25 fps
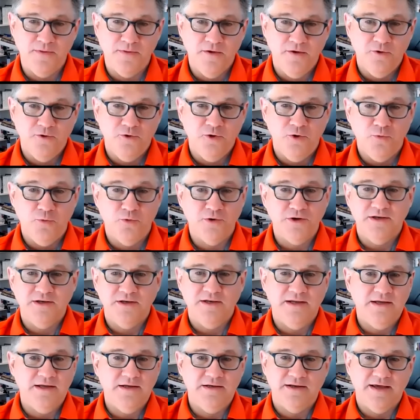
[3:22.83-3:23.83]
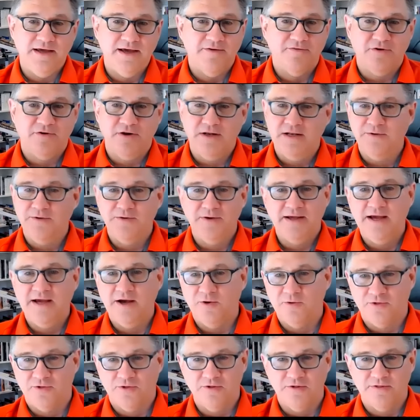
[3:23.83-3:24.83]
you wouldn't need to have
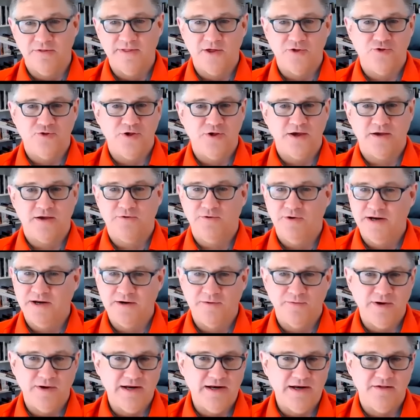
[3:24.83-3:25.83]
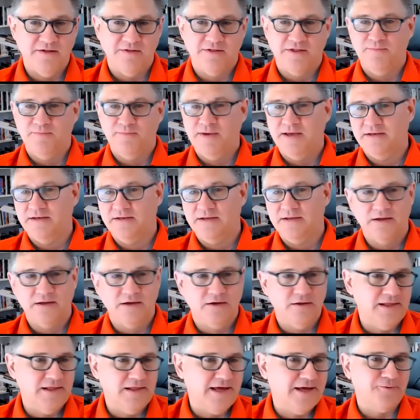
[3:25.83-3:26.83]
clearinghouses that check credit ratings and maintain
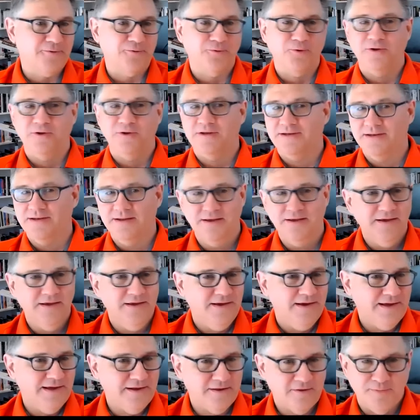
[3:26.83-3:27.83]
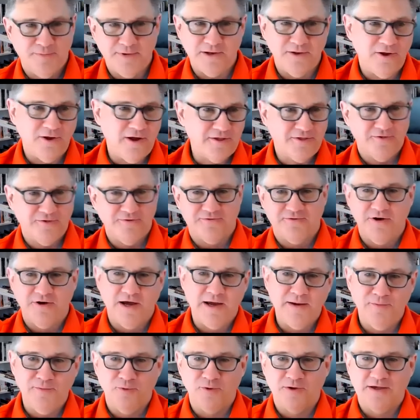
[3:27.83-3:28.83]
collateral and spend lots of
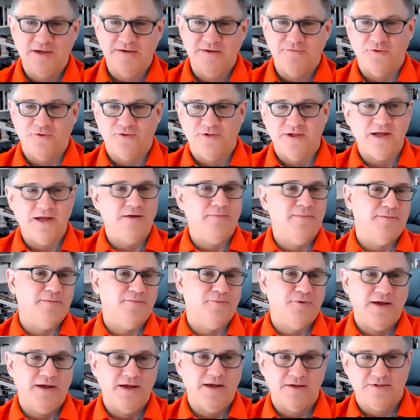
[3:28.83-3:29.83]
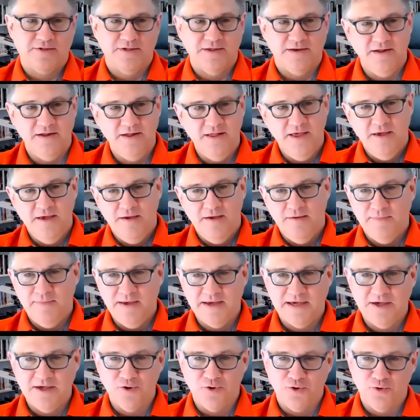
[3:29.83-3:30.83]
time looking for settlement breaks and
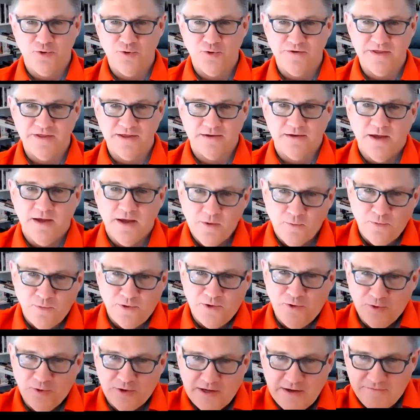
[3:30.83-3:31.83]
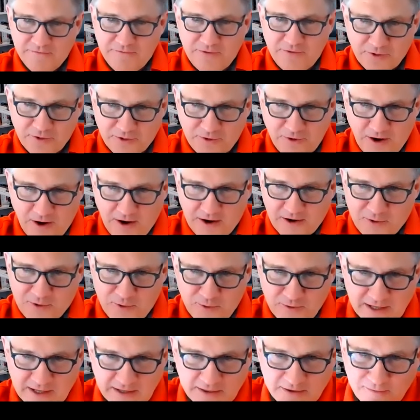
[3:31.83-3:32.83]
making sure that when you give the stocks,
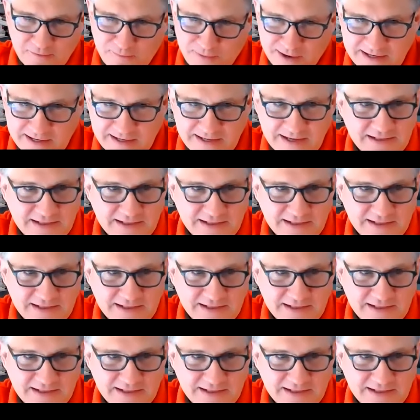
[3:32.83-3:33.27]
you get the money at